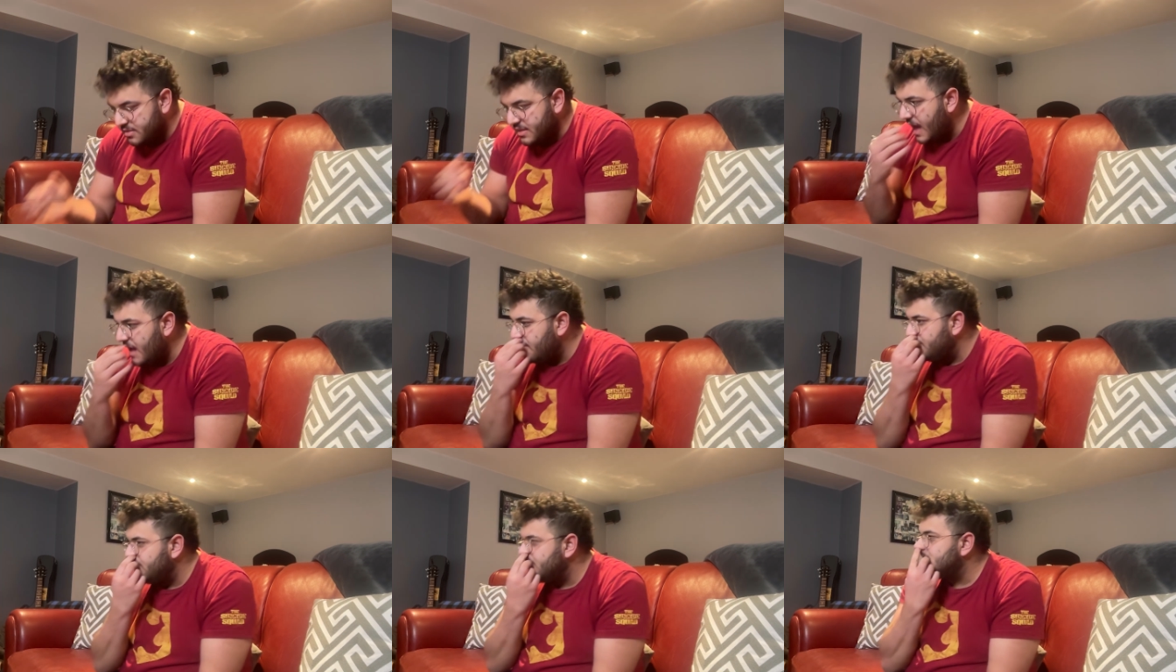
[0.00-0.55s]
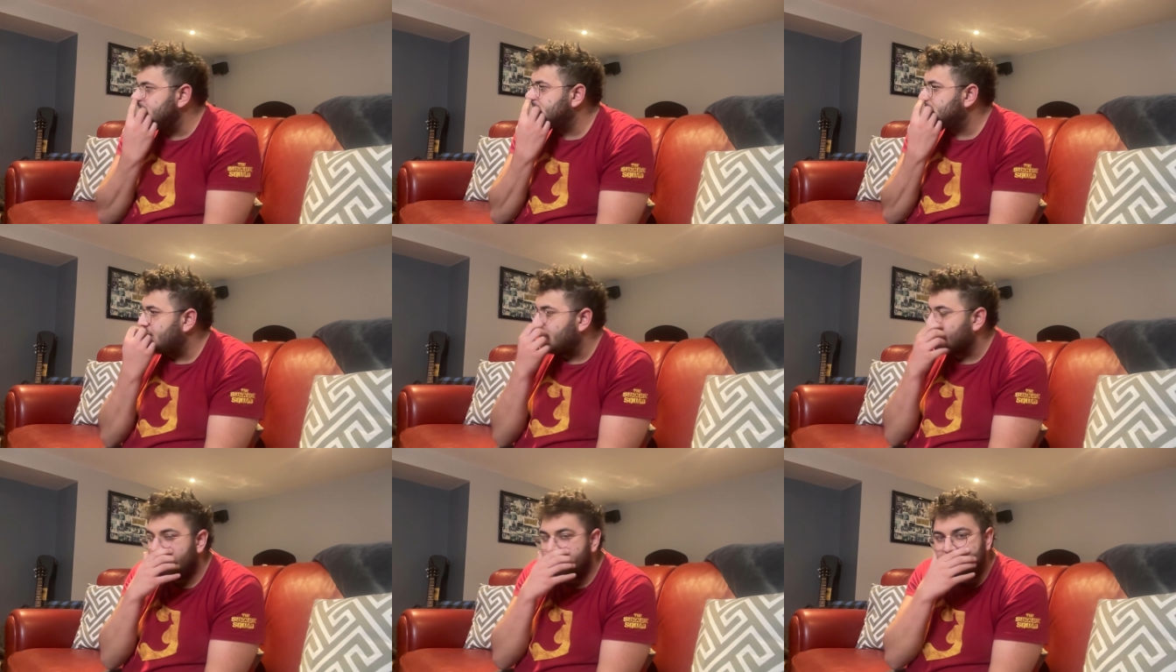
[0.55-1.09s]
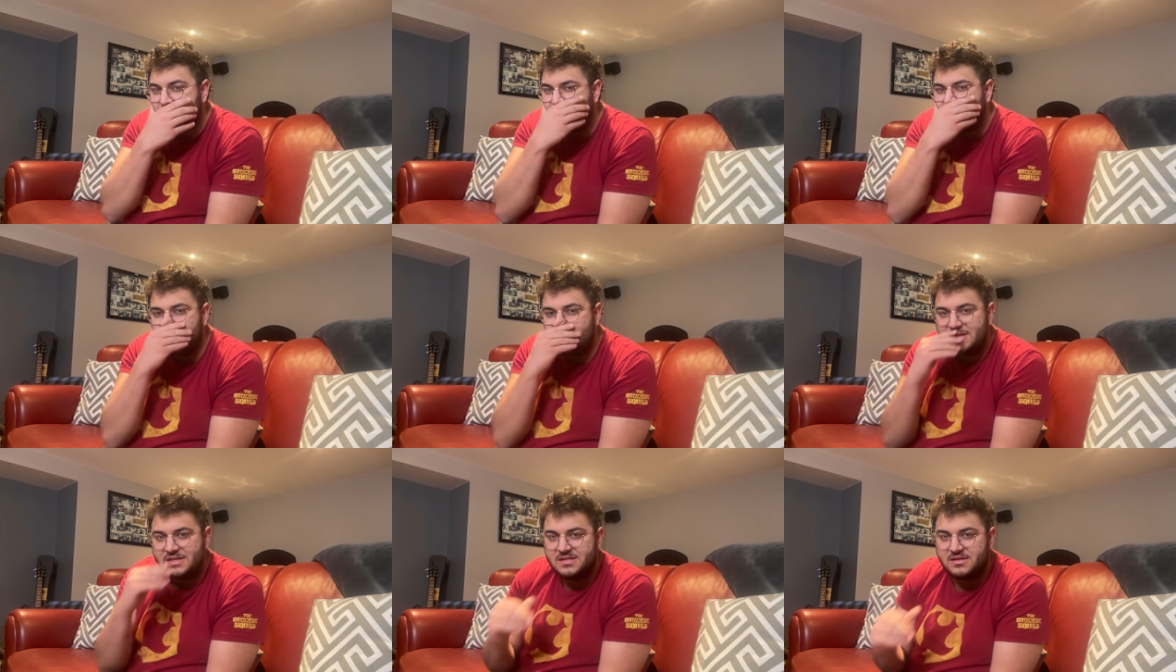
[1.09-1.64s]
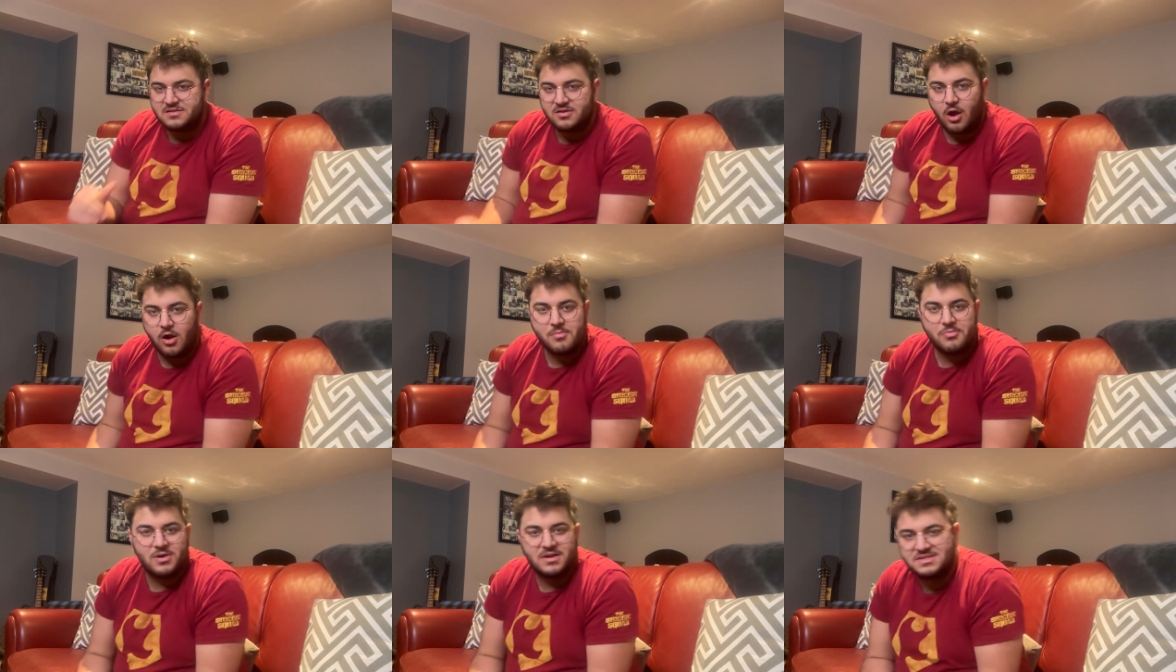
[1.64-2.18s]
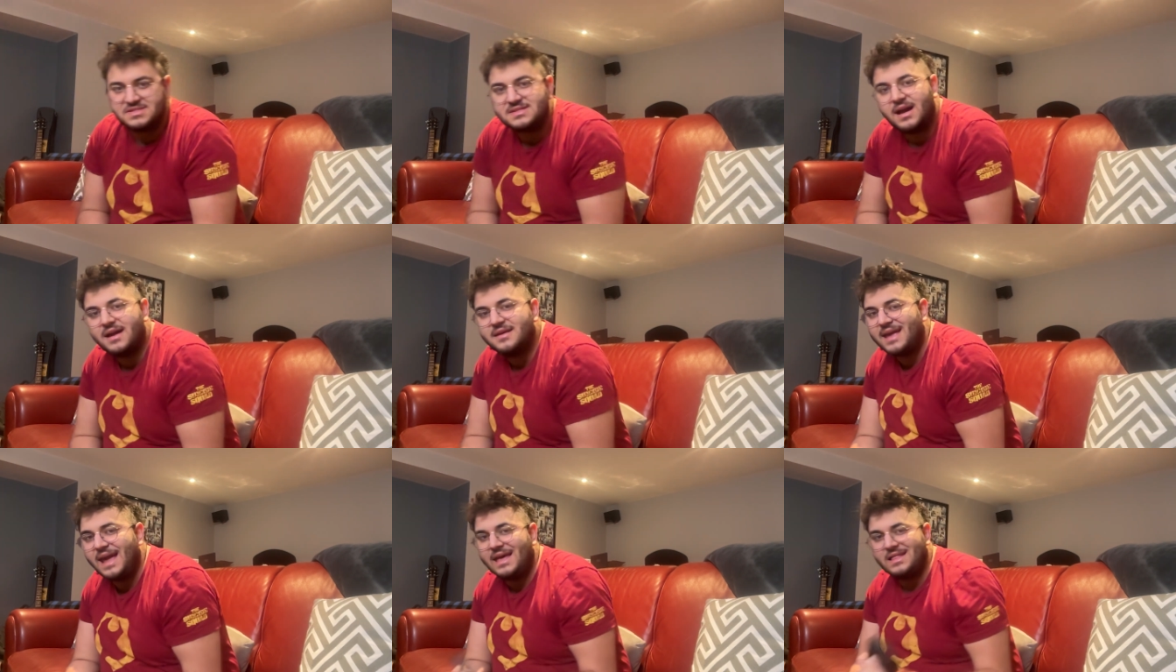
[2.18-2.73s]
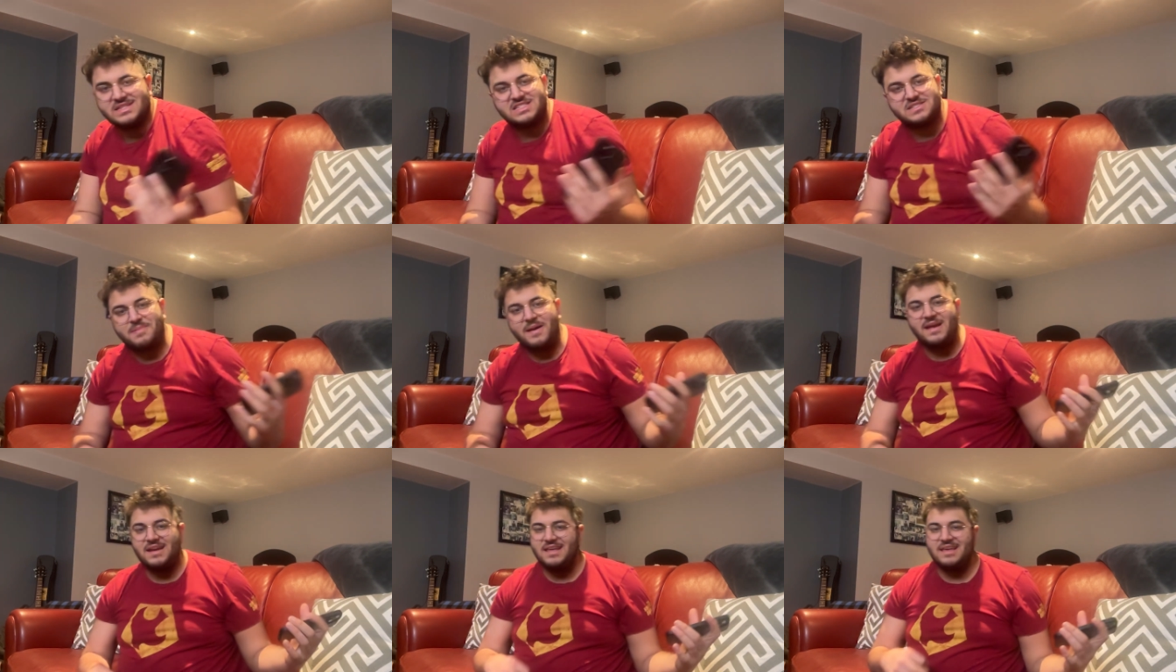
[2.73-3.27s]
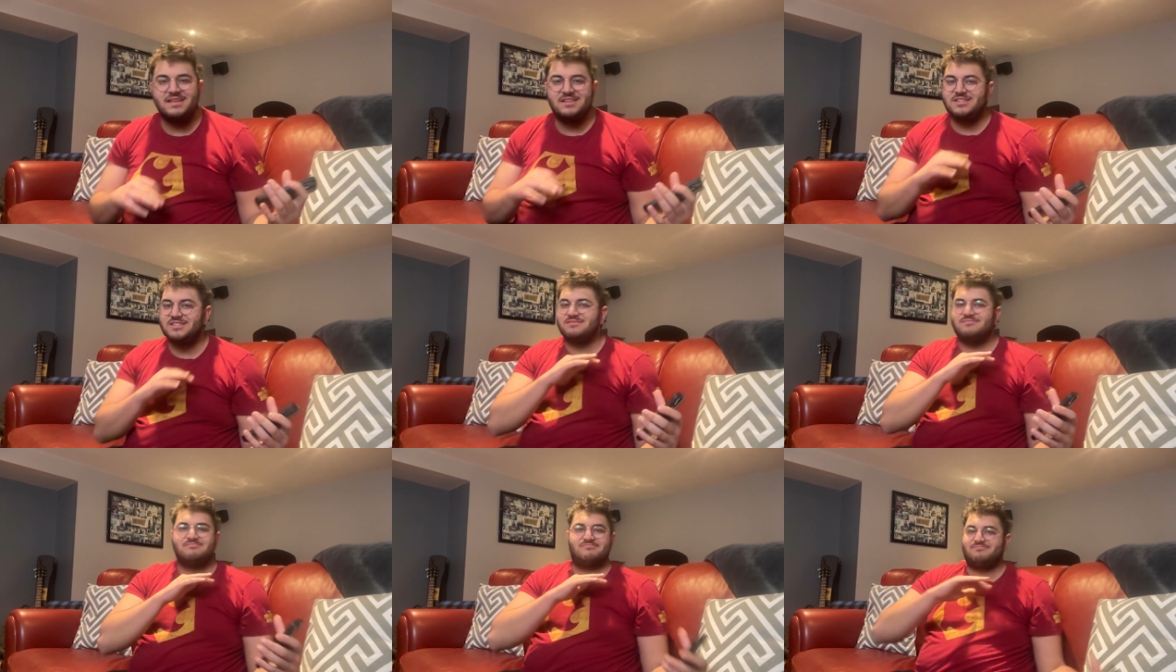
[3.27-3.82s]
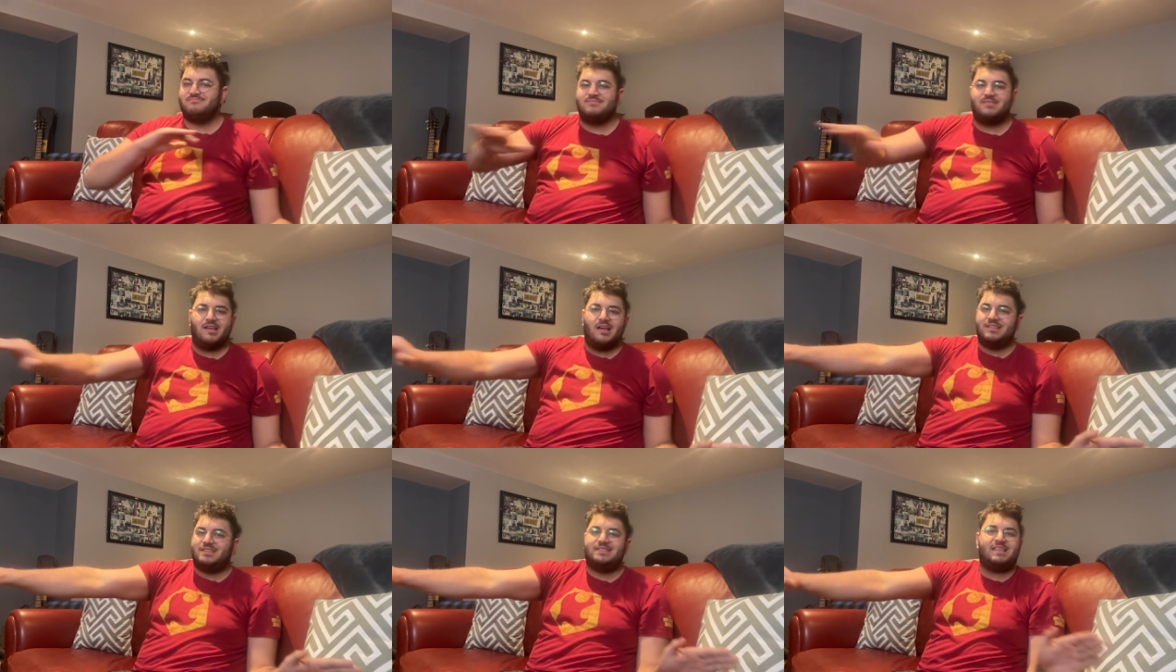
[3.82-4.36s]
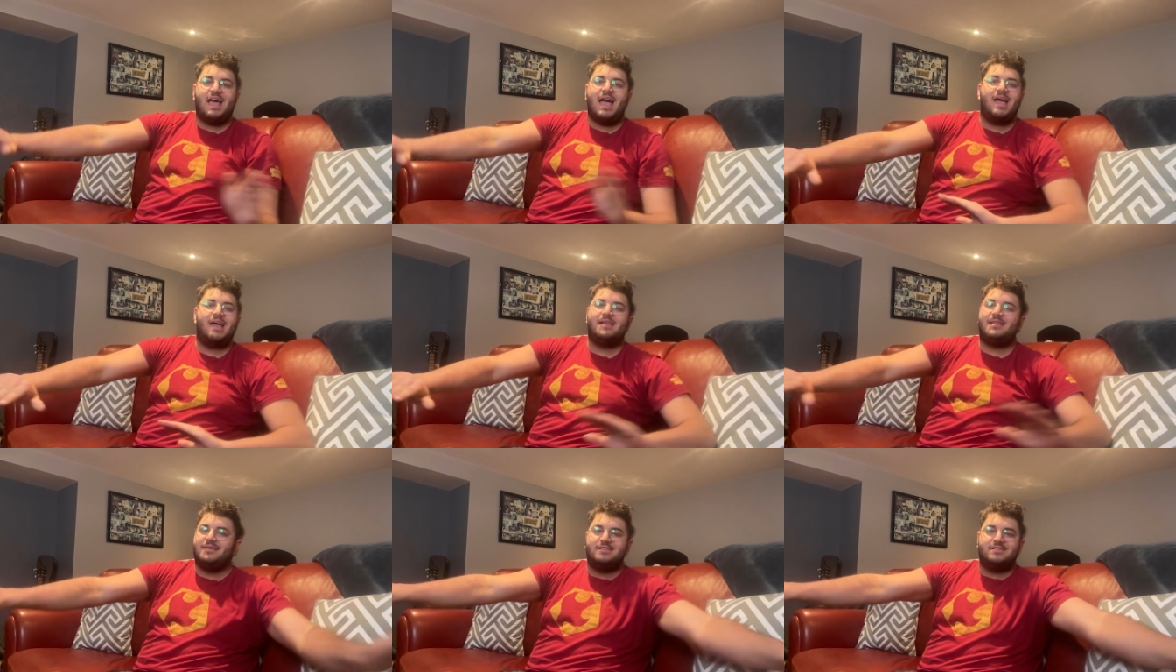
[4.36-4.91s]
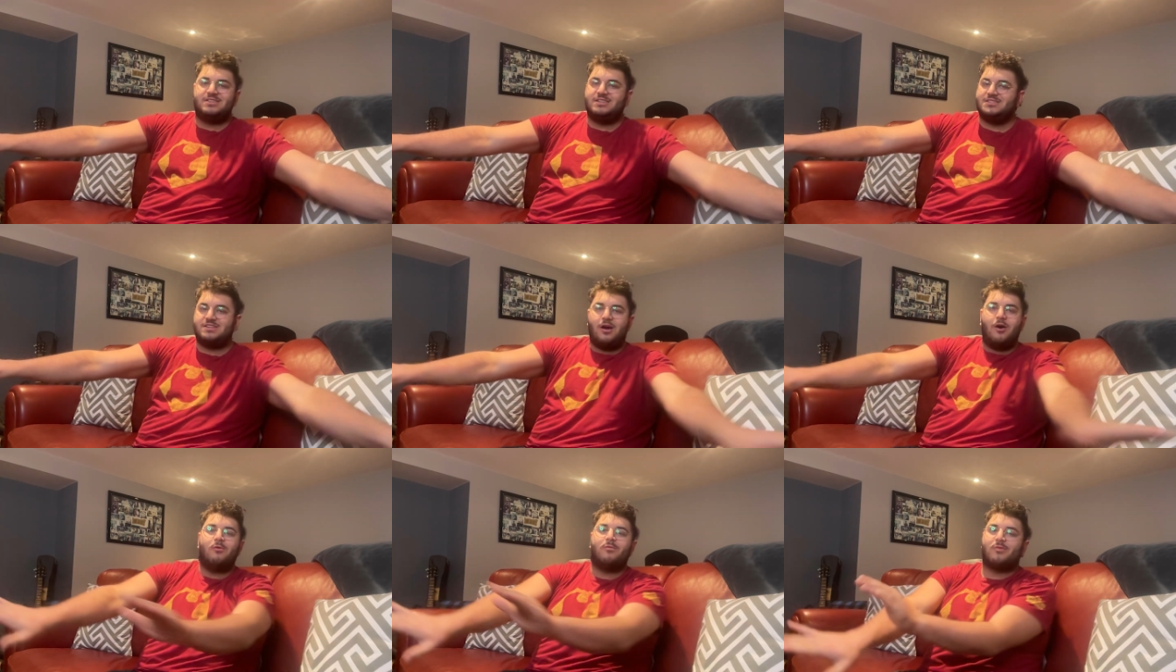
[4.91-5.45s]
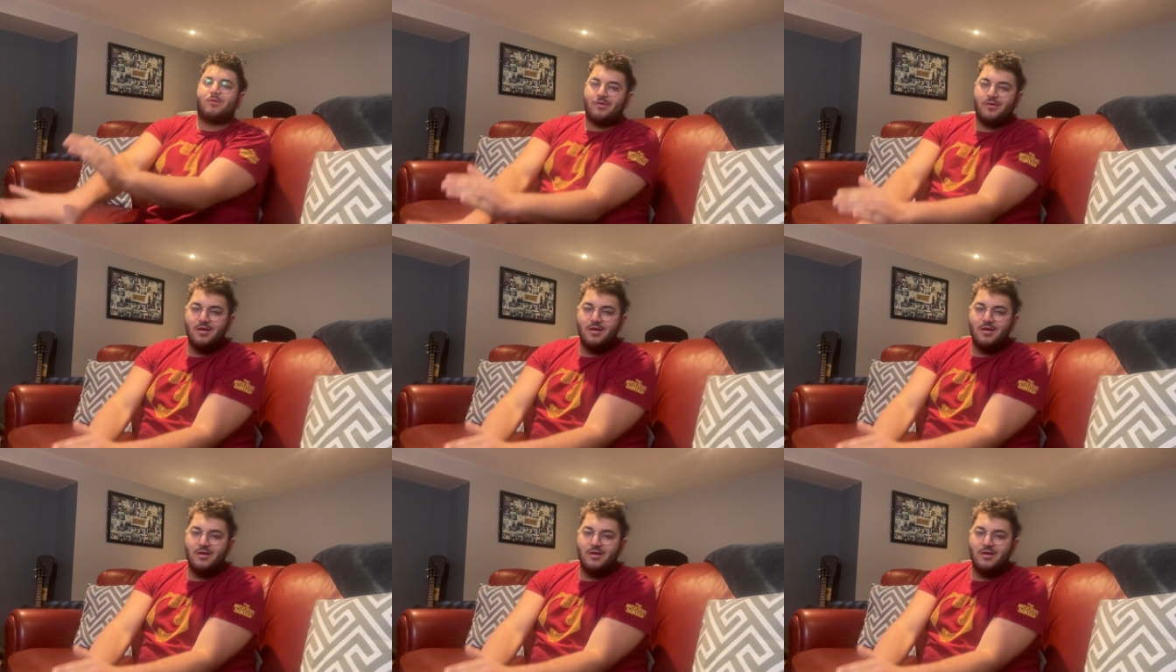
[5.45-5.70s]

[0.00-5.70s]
That was a couple of uh, heartbreaks aside. Cailee Spaeny just dead. She's over